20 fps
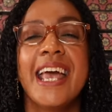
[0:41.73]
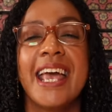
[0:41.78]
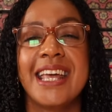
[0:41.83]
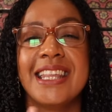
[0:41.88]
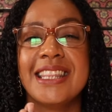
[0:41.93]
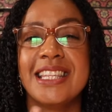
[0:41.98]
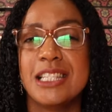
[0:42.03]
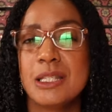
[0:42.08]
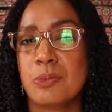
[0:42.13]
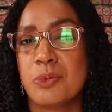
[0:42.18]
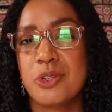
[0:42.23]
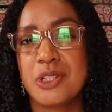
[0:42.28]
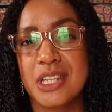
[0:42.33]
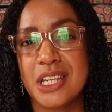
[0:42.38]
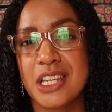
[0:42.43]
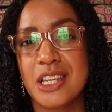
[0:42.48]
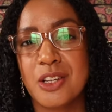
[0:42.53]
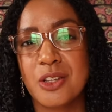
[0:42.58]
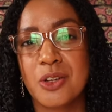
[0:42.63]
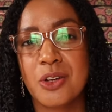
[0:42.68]
and this
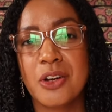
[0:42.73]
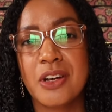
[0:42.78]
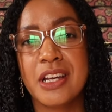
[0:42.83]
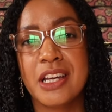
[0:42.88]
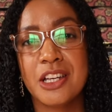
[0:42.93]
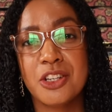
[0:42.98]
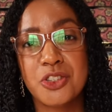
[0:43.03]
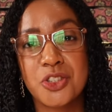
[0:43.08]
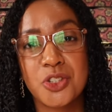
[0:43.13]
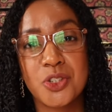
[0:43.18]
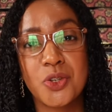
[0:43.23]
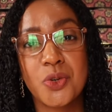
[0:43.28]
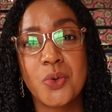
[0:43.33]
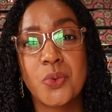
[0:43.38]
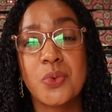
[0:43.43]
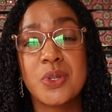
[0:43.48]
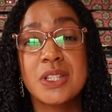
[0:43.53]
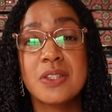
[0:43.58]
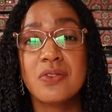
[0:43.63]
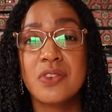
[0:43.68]
particular issue
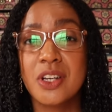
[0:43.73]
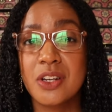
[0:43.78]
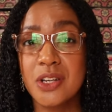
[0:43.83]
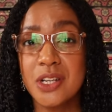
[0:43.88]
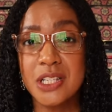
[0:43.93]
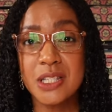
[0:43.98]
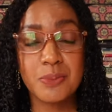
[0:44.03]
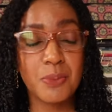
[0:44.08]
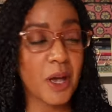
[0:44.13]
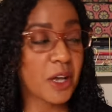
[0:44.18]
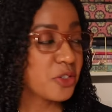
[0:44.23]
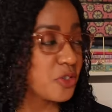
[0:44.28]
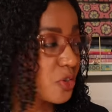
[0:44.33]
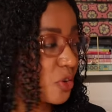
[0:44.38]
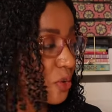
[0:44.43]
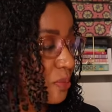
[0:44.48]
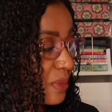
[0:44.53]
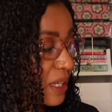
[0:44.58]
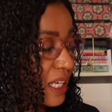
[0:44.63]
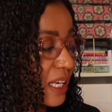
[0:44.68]
was very
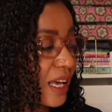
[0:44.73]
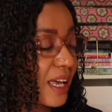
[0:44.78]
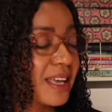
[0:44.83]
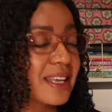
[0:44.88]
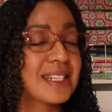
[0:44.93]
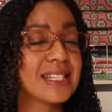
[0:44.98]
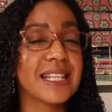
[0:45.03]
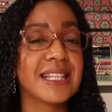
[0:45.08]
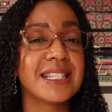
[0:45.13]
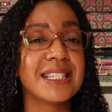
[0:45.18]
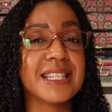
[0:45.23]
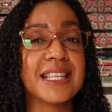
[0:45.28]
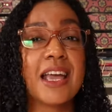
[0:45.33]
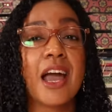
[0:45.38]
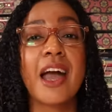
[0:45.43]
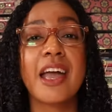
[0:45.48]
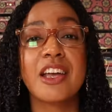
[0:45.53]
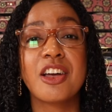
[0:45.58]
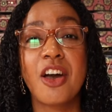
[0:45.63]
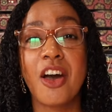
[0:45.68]
special because it's the
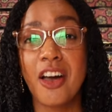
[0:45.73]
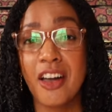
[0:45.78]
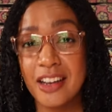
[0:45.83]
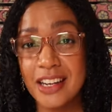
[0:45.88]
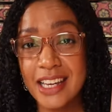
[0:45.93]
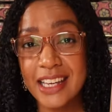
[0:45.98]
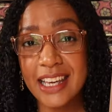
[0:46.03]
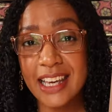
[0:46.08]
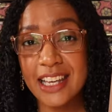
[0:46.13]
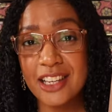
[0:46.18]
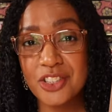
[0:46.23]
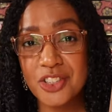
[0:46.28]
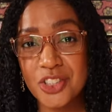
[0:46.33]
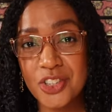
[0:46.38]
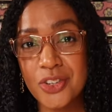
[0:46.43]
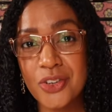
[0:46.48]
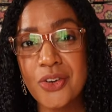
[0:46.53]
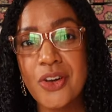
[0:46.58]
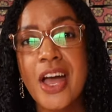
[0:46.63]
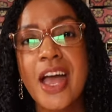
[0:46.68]
iconic
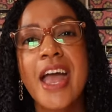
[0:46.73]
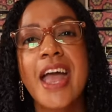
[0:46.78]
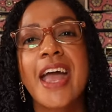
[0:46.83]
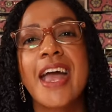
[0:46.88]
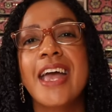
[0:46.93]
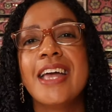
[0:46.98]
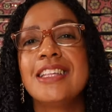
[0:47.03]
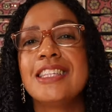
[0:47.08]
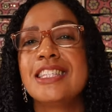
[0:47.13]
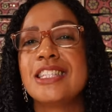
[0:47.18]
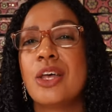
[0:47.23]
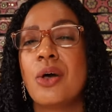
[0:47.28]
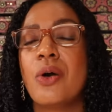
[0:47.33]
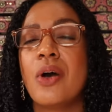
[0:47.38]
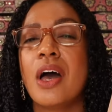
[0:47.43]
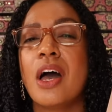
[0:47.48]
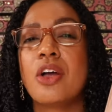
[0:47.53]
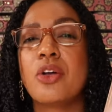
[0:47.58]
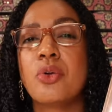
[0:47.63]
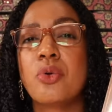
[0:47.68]
issue. And
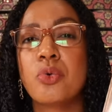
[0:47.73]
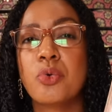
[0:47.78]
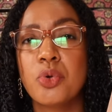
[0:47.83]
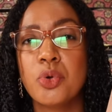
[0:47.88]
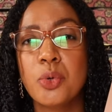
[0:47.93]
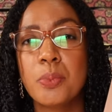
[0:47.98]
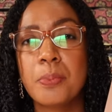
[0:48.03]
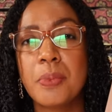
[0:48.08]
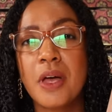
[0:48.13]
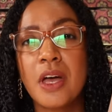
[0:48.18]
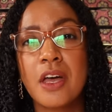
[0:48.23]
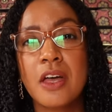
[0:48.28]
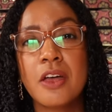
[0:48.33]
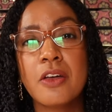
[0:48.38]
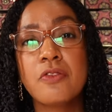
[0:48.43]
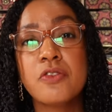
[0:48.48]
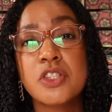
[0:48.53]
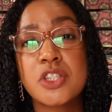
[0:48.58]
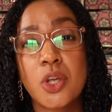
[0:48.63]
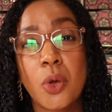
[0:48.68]
so a group
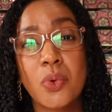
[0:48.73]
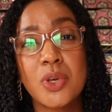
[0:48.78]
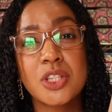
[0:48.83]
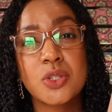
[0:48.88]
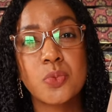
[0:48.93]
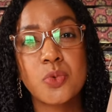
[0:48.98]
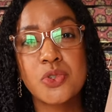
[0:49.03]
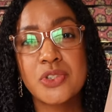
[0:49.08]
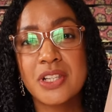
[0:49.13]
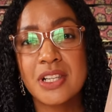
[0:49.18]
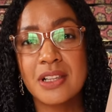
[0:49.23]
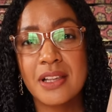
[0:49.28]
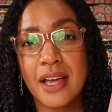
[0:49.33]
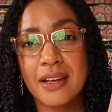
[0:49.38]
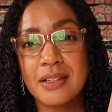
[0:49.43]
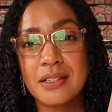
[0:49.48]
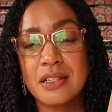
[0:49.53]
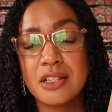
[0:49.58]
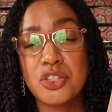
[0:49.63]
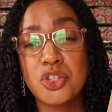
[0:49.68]
of sewists were
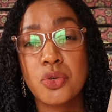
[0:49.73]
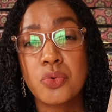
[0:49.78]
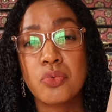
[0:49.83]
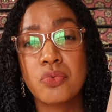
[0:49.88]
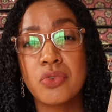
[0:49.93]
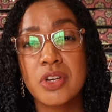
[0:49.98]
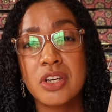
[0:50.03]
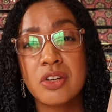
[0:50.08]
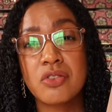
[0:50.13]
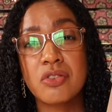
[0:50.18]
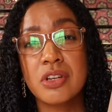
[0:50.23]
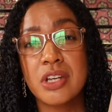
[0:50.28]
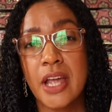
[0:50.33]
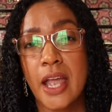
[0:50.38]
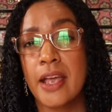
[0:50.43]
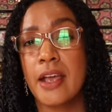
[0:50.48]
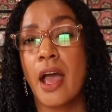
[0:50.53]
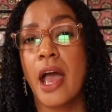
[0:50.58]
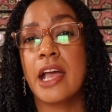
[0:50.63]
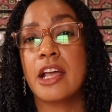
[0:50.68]
selected to
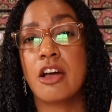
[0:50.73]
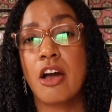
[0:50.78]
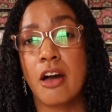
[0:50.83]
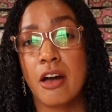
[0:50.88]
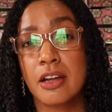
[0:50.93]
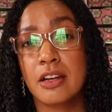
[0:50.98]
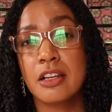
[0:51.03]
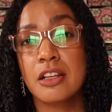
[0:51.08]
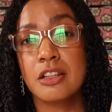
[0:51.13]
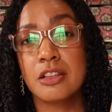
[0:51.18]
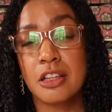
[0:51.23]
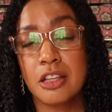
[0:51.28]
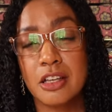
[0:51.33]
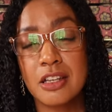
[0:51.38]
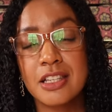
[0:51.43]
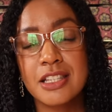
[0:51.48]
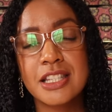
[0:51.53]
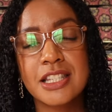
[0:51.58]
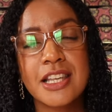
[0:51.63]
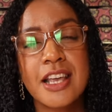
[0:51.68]
recreate iconic
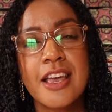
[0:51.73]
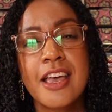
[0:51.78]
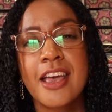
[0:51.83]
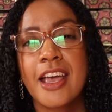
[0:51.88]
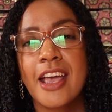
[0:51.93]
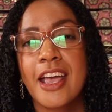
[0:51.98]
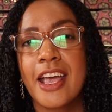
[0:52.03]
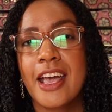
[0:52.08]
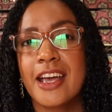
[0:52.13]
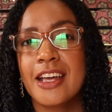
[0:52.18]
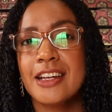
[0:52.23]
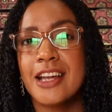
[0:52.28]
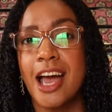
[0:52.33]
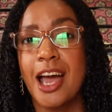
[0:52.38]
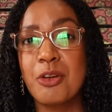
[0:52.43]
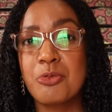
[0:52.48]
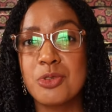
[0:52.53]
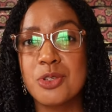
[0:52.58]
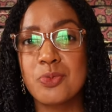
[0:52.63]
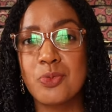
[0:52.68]
looks, and
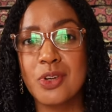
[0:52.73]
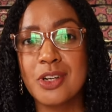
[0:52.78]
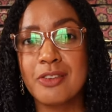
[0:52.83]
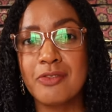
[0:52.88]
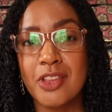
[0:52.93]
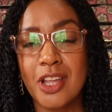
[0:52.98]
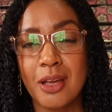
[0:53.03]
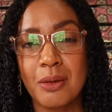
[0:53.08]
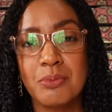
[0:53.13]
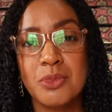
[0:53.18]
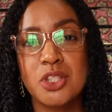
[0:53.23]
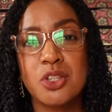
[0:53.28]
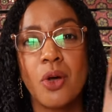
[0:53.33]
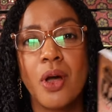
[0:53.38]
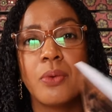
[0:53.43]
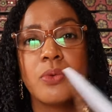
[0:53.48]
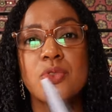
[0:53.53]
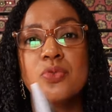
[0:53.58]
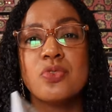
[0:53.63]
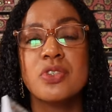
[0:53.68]
I was one of them, so
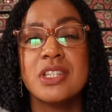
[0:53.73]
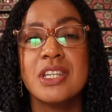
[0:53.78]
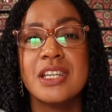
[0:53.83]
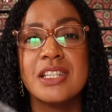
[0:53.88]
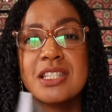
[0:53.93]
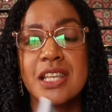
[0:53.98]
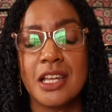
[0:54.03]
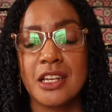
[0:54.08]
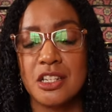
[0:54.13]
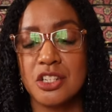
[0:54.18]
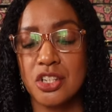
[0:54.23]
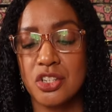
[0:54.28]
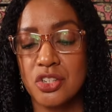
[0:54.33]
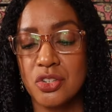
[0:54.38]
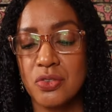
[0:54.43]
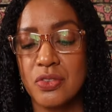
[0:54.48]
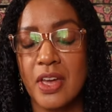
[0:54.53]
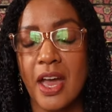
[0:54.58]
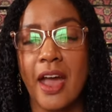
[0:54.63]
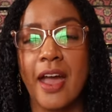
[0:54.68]
I was really excited to
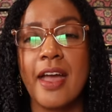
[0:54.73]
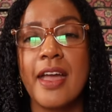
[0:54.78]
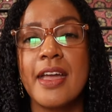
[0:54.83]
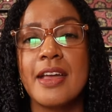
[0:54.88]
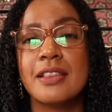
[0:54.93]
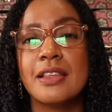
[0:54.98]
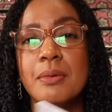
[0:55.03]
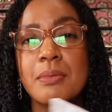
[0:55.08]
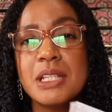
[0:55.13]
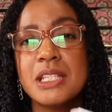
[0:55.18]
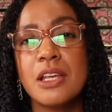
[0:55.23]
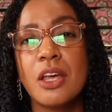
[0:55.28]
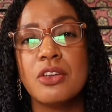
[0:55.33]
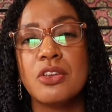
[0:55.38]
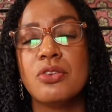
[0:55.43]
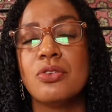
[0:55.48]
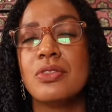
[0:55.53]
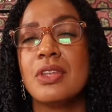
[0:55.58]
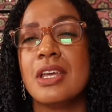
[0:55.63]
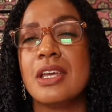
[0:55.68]
do that. And let me tell
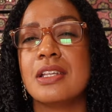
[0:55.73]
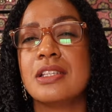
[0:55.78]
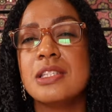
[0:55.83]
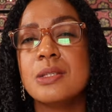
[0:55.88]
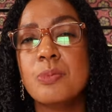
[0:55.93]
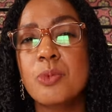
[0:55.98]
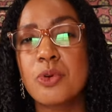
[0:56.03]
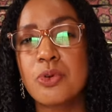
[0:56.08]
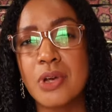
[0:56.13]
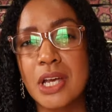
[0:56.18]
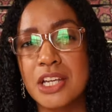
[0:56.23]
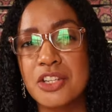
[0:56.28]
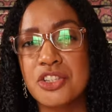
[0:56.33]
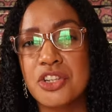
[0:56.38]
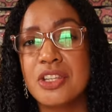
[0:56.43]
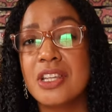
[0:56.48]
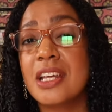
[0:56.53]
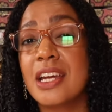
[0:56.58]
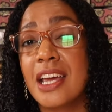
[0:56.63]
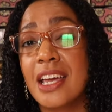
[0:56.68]
you, the
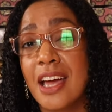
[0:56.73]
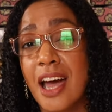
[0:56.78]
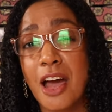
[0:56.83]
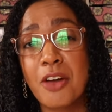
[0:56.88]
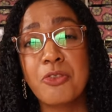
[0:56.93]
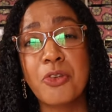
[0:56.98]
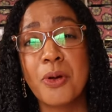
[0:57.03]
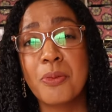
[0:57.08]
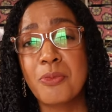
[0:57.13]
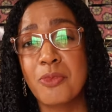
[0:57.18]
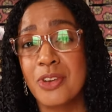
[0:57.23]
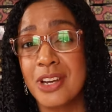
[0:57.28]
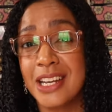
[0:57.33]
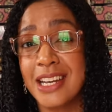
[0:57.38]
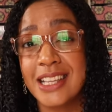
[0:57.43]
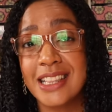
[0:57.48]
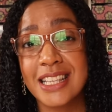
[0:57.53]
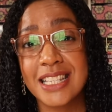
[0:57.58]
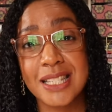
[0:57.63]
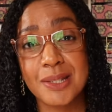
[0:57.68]
inspiration that I got from
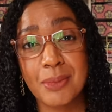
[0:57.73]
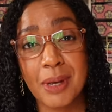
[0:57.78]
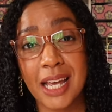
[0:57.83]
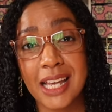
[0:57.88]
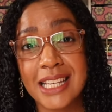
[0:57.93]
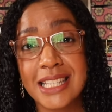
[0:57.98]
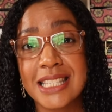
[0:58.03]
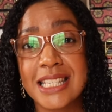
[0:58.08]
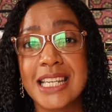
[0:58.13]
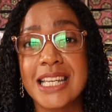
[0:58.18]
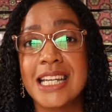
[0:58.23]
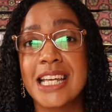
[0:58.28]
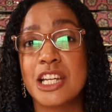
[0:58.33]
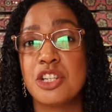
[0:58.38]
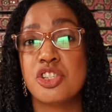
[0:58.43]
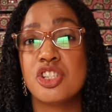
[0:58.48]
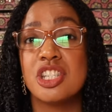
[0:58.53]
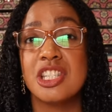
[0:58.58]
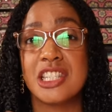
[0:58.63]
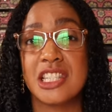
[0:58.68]
reading this magazine
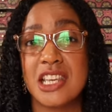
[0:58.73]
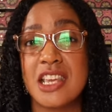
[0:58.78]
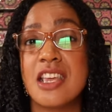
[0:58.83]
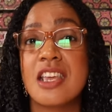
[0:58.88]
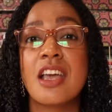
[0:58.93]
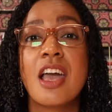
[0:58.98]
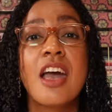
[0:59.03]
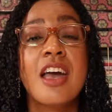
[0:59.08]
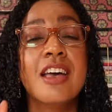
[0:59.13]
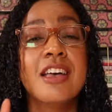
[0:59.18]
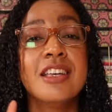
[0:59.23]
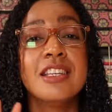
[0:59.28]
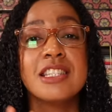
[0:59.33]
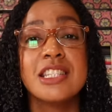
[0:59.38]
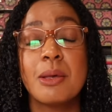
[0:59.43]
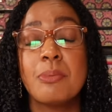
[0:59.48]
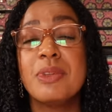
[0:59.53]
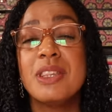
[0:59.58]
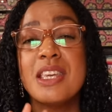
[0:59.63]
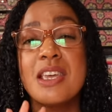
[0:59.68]
and just seeing
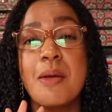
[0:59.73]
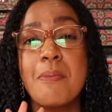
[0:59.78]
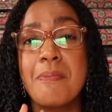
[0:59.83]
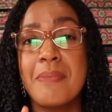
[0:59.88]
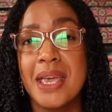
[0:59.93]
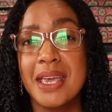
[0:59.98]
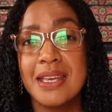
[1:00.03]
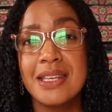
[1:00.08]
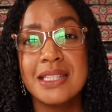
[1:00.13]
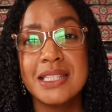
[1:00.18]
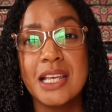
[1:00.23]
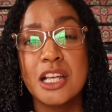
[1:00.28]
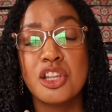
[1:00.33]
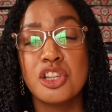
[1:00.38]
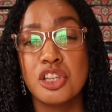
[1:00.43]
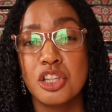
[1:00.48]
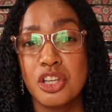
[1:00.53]
some of the amazing